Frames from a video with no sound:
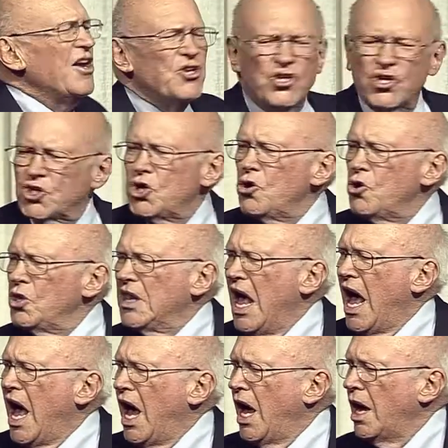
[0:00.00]

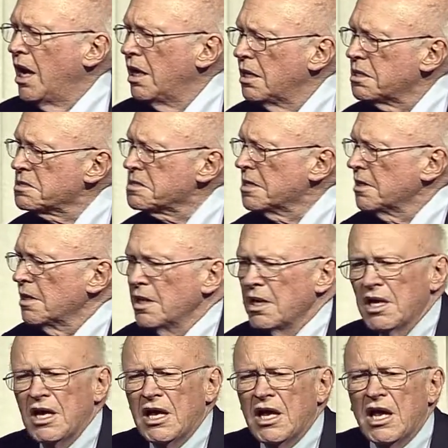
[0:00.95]
Shula.
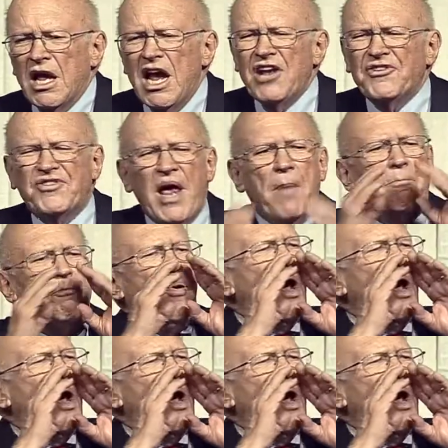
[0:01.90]
They said, put